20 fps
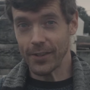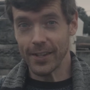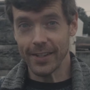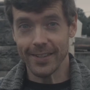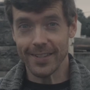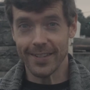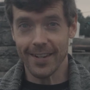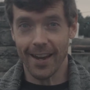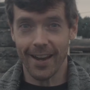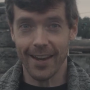the
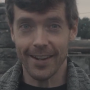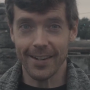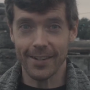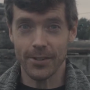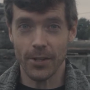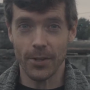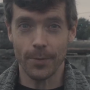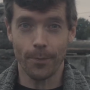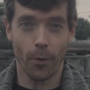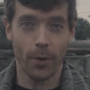inside
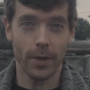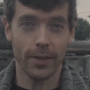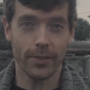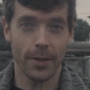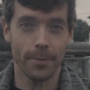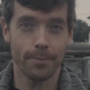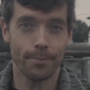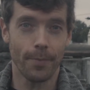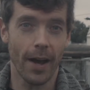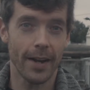to the point
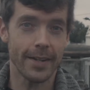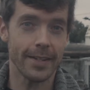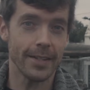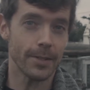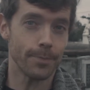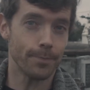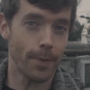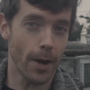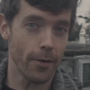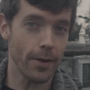that
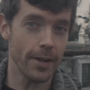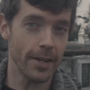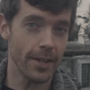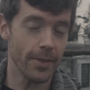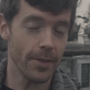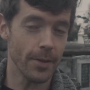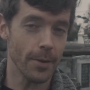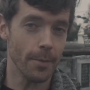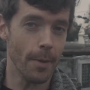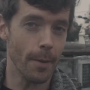bodies buried
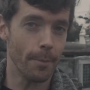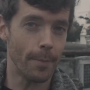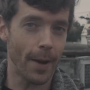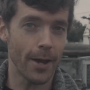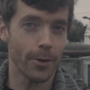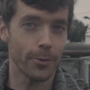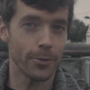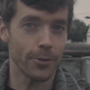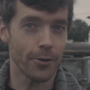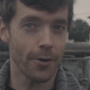in them
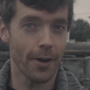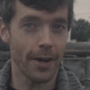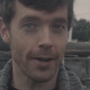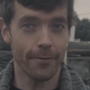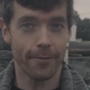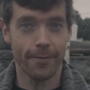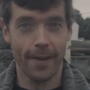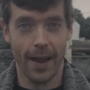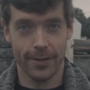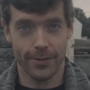biodegrade
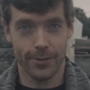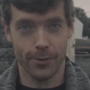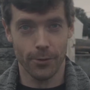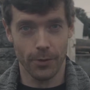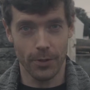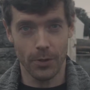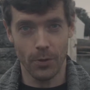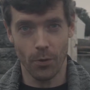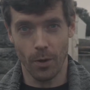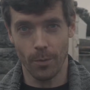faster
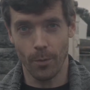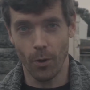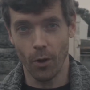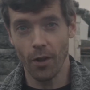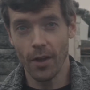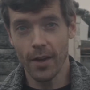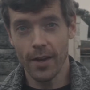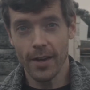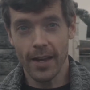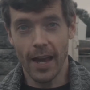than normal,
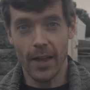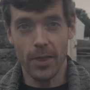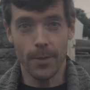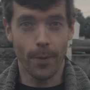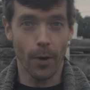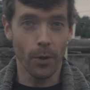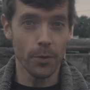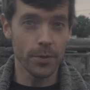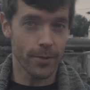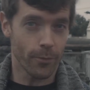and the
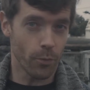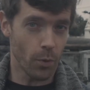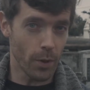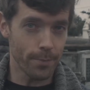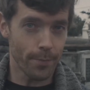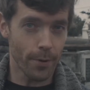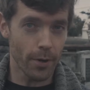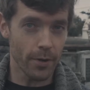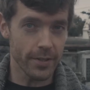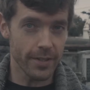bones of one
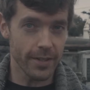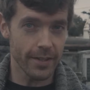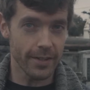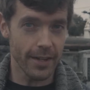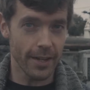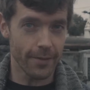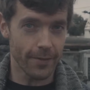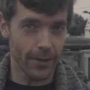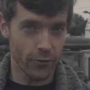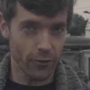person
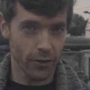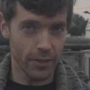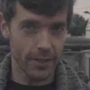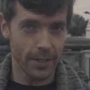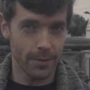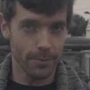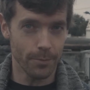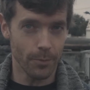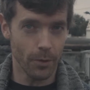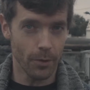eventually
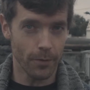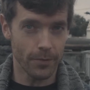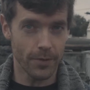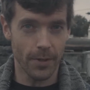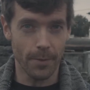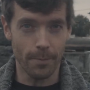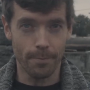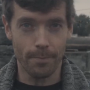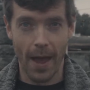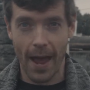get moved to
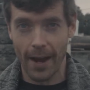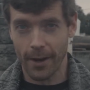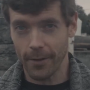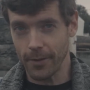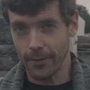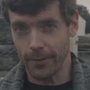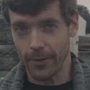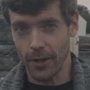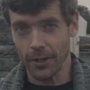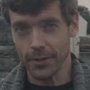the back of
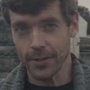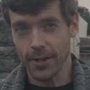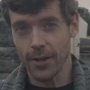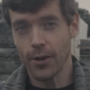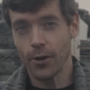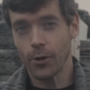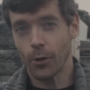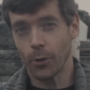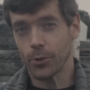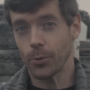the vault
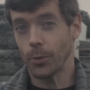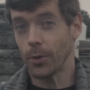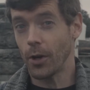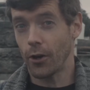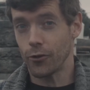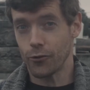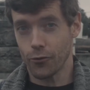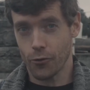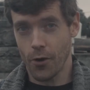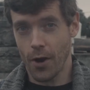or to an
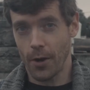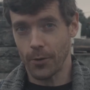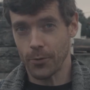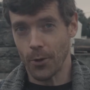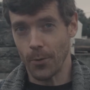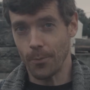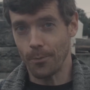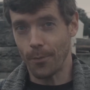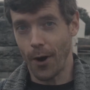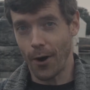underground
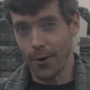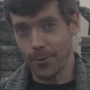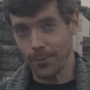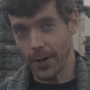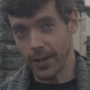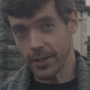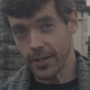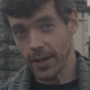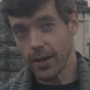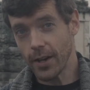
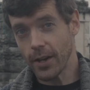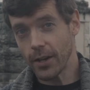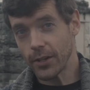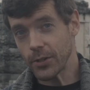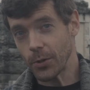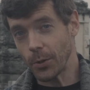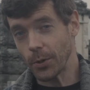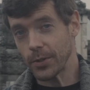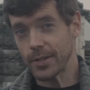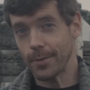compartment
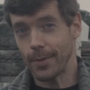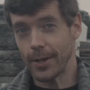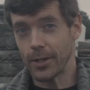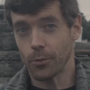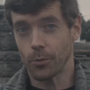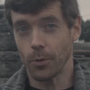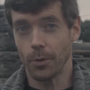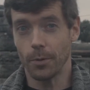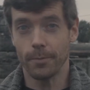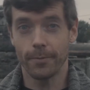so as to make
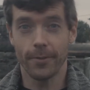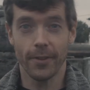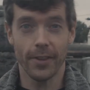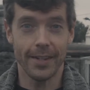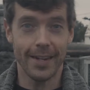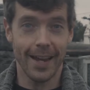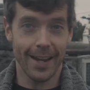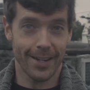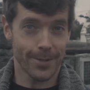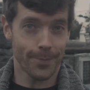room for the
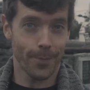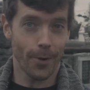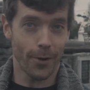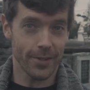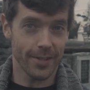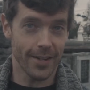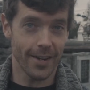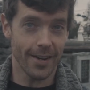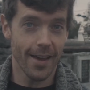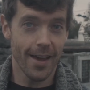next
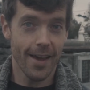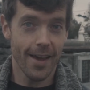person.